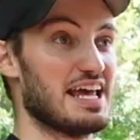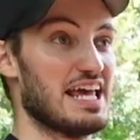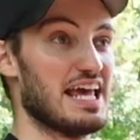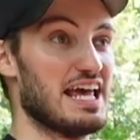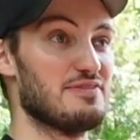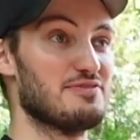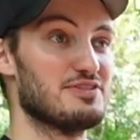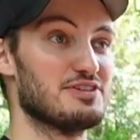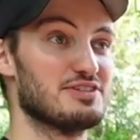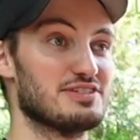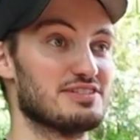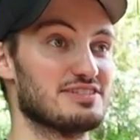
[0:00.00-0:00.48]

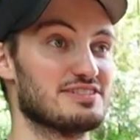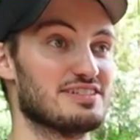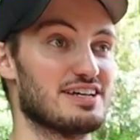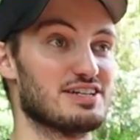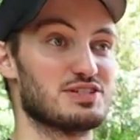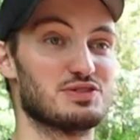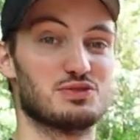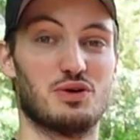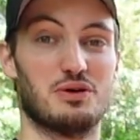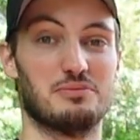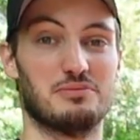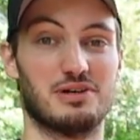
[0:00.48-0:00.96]
ever since I
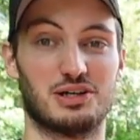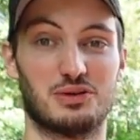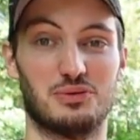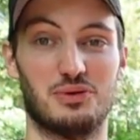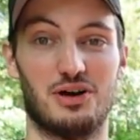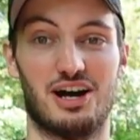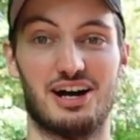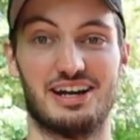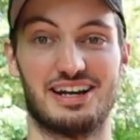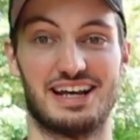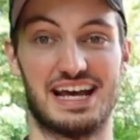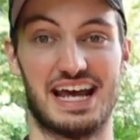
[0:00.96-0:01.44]
swamped my
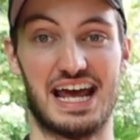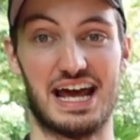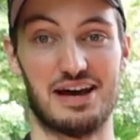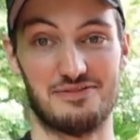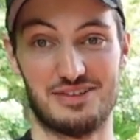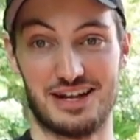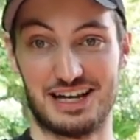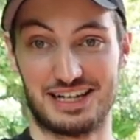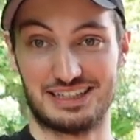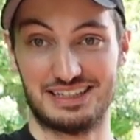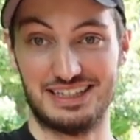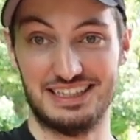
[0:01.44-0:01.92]
quad, I have
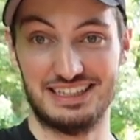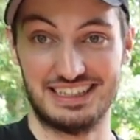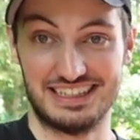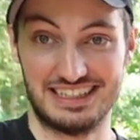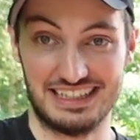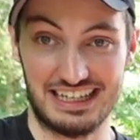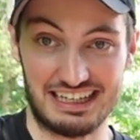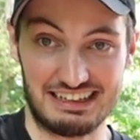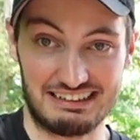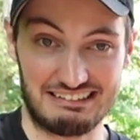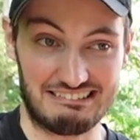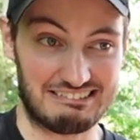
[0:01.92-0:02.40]
not cleaned it
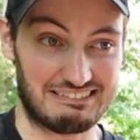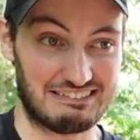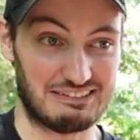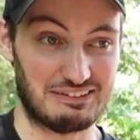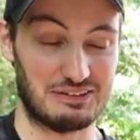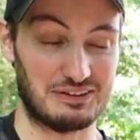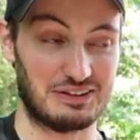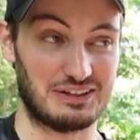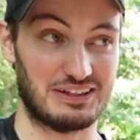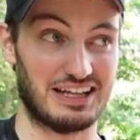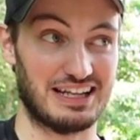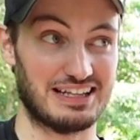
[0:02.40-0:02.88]
yet. So
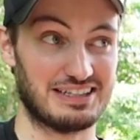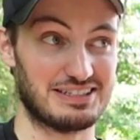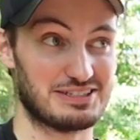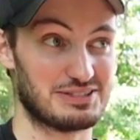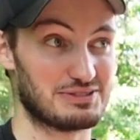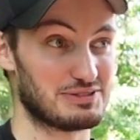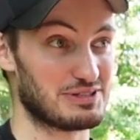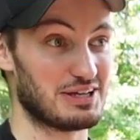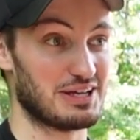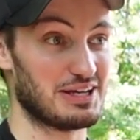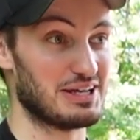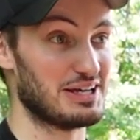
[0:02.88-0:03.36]

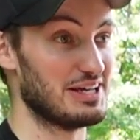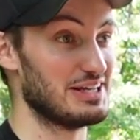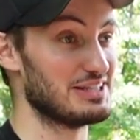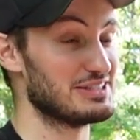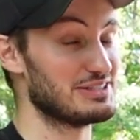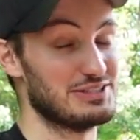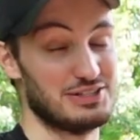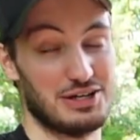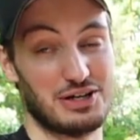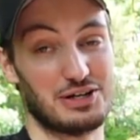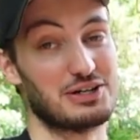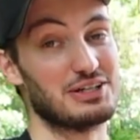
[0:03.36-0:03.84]
it's uh,
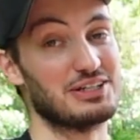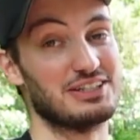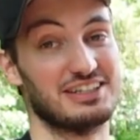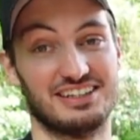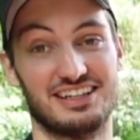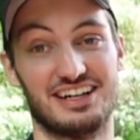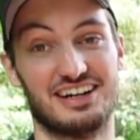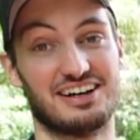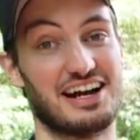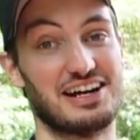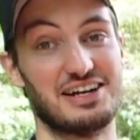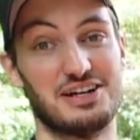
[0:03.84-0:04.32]
it's dirty in
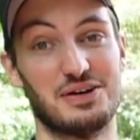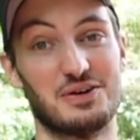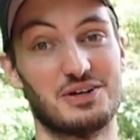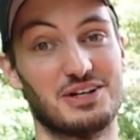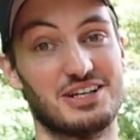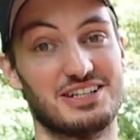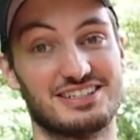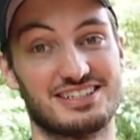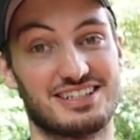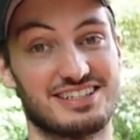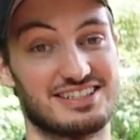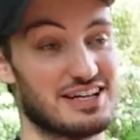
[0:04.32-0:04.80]
there. I know it
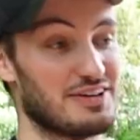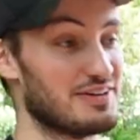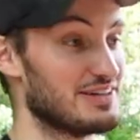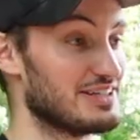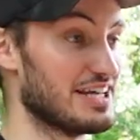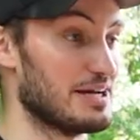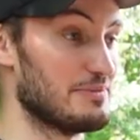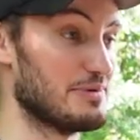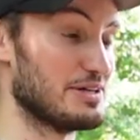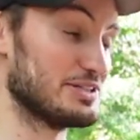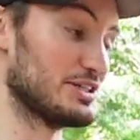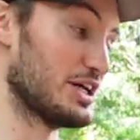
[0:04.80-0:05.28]
is because every
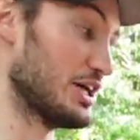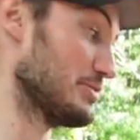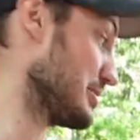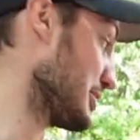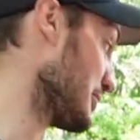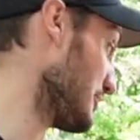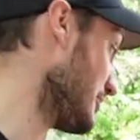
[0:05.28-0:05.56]
time I start my